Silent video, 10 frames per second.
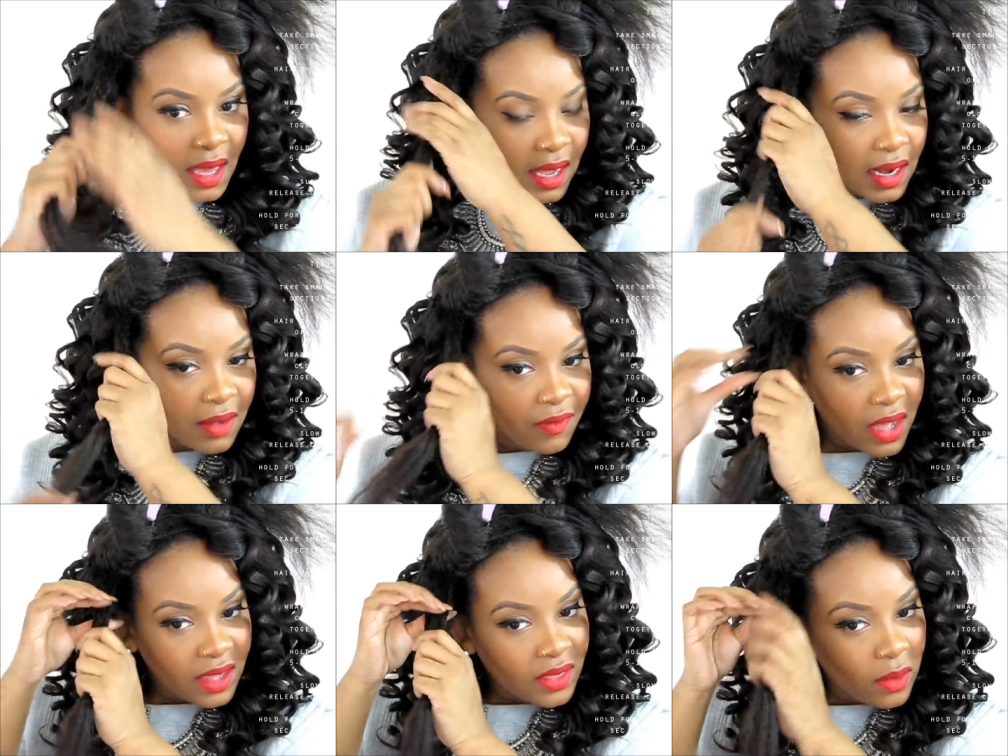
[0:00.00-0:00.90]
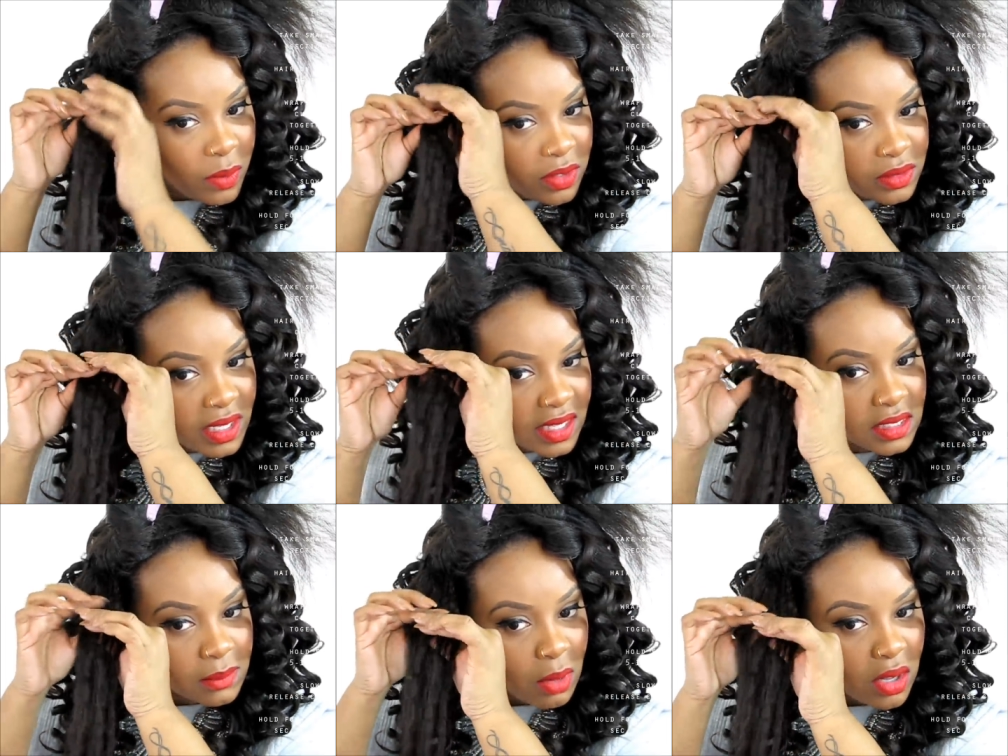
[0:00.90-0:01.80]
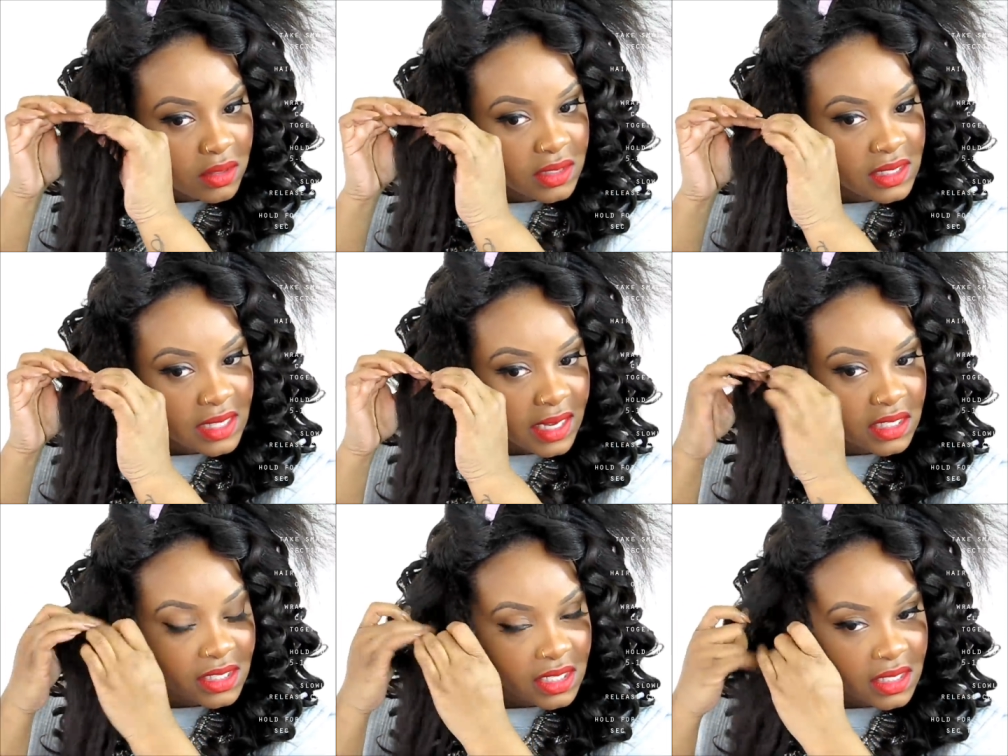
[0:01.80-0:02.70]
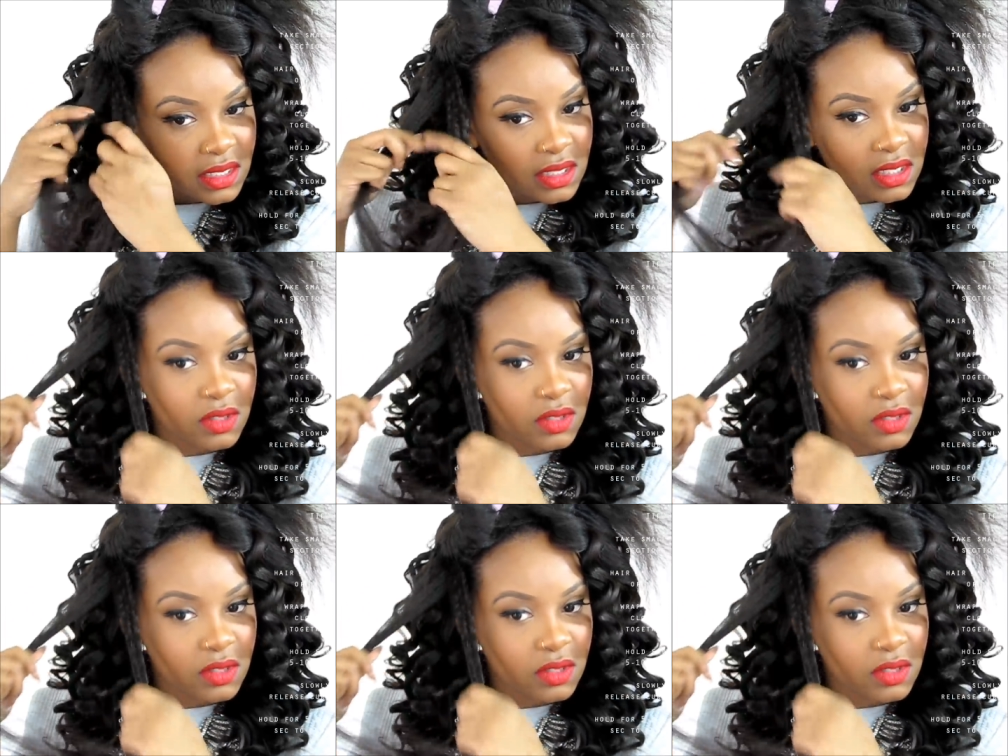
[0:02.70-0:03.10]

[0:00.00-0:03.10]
and I find that when you take smaller sections,